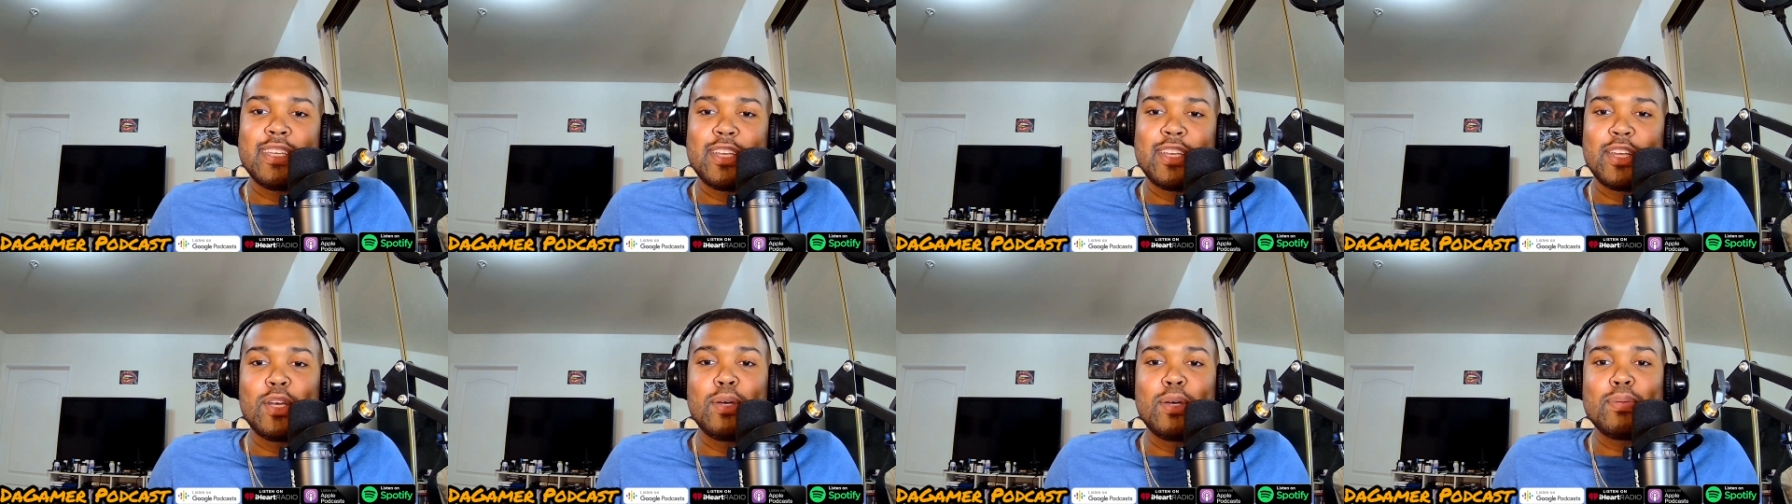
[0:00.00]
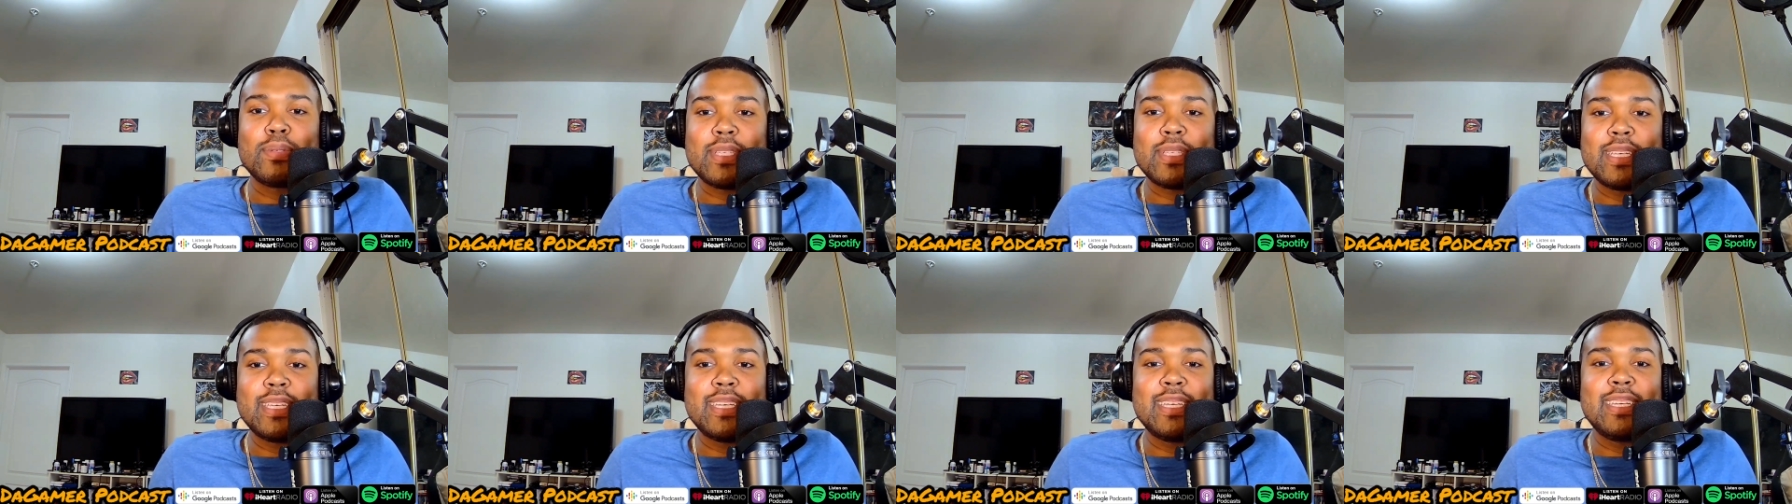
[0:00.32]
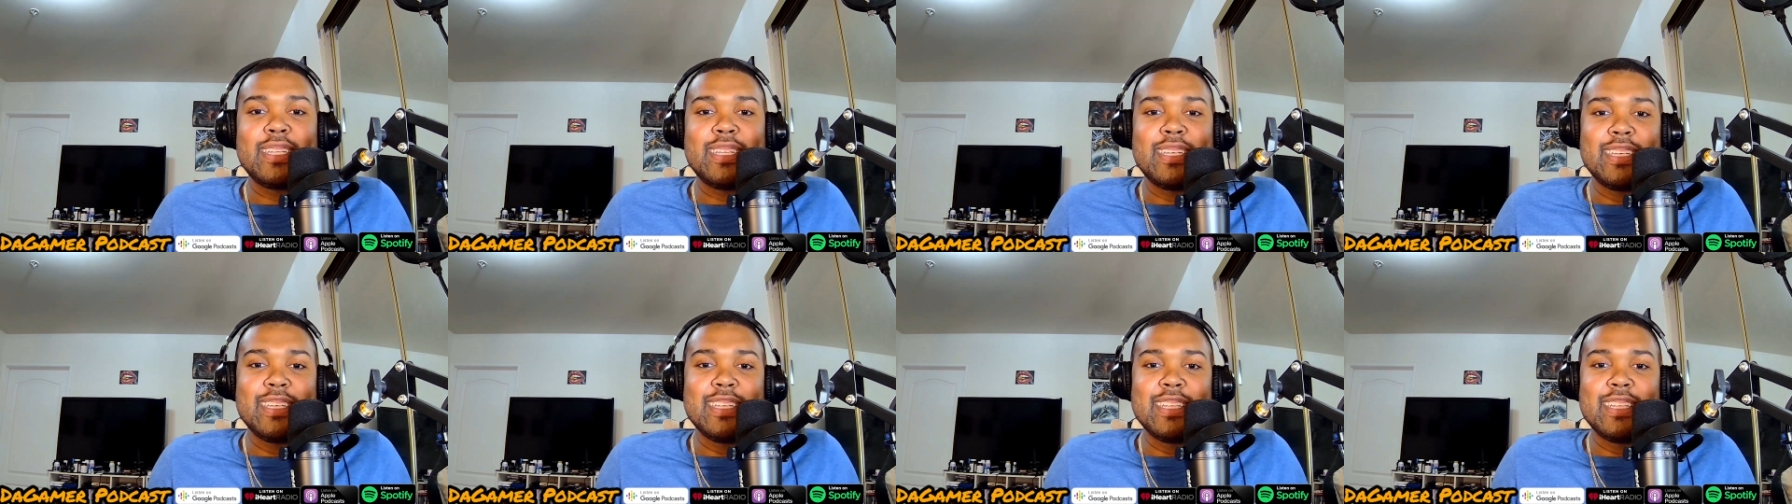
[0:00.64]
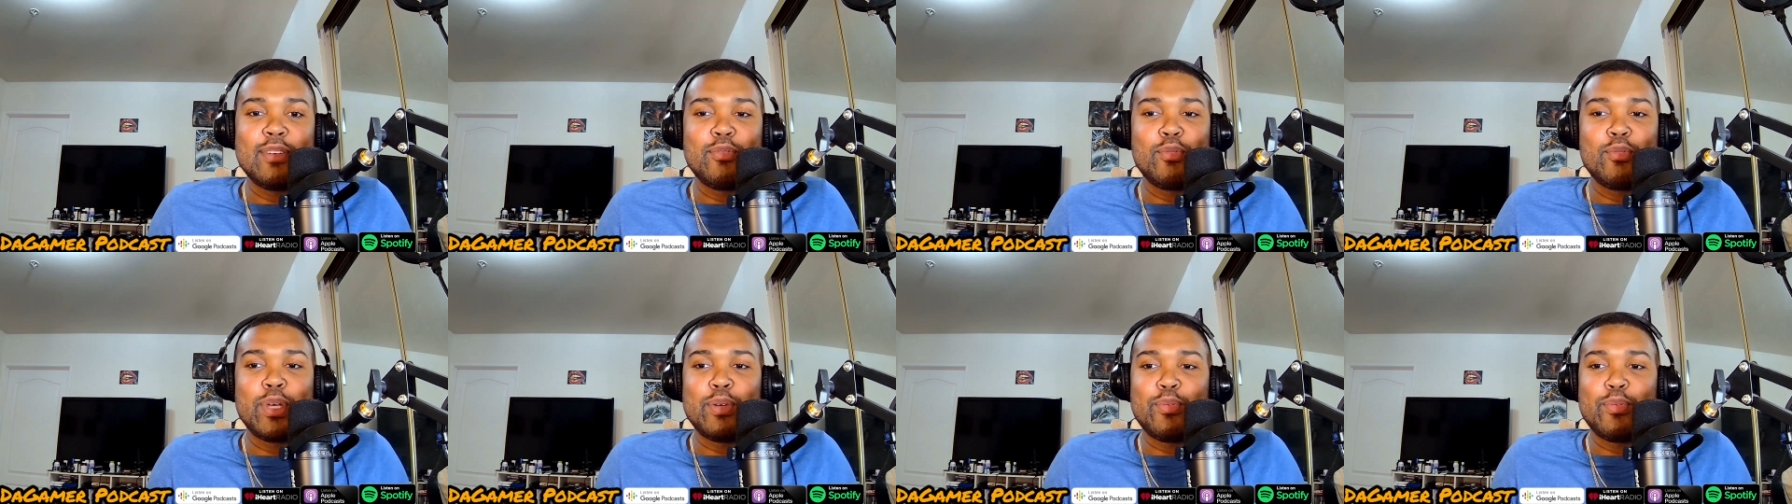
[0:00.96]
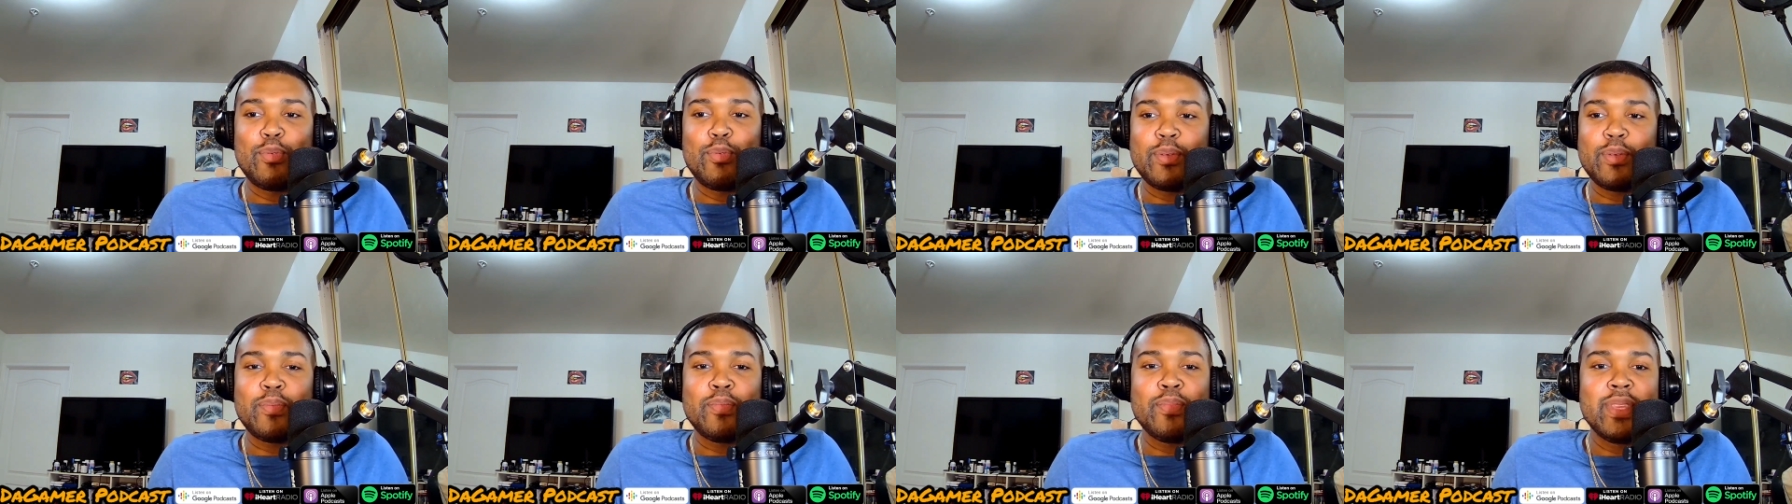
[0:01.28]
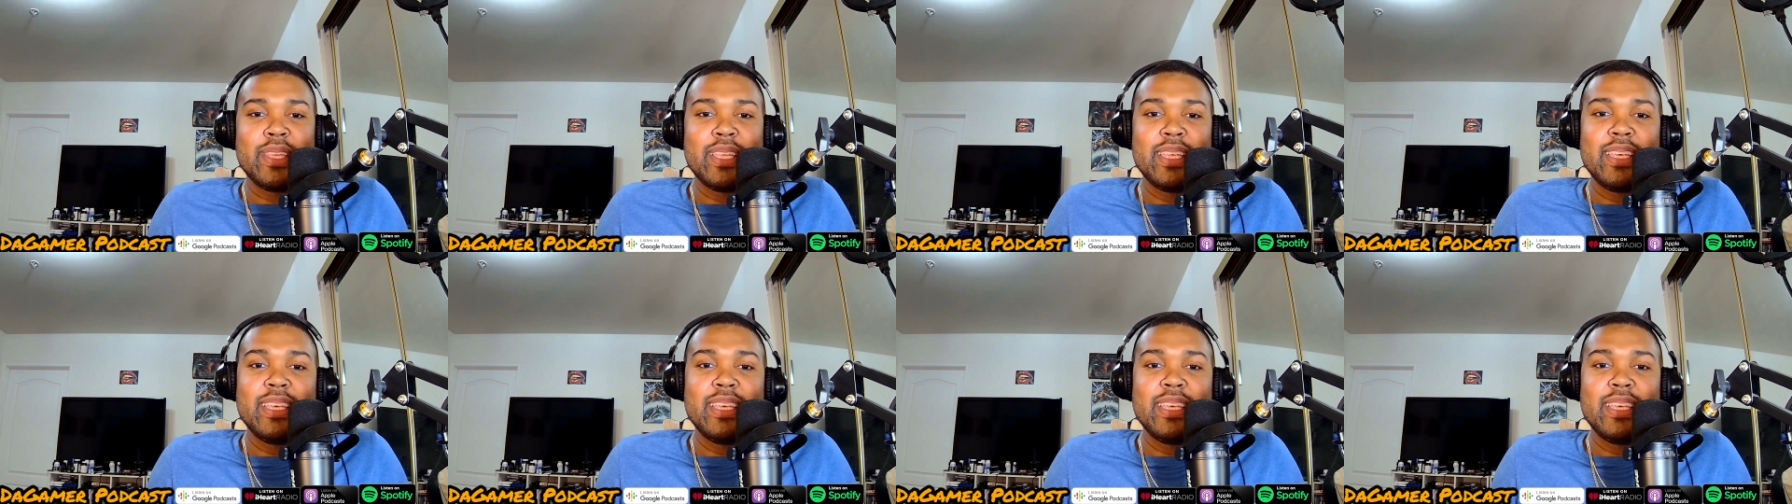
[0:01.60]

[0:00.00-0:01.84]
You know what I'm saying? And, and we, is we, better.